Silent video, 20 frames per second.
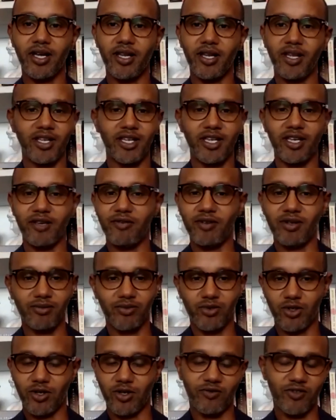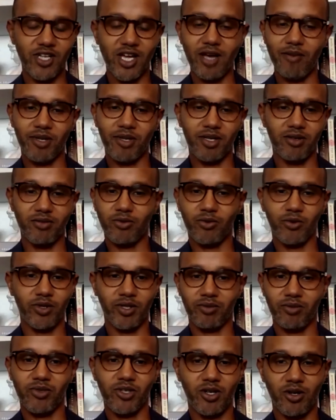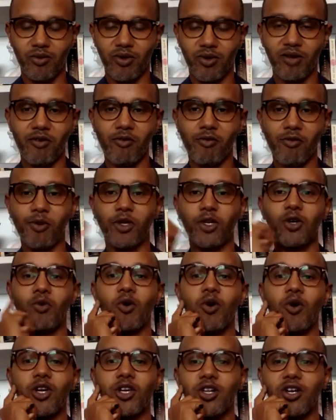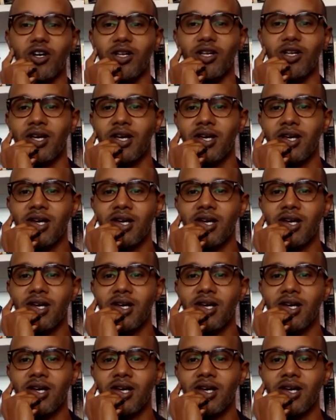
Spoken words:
at any given sort of time and what book you're working on.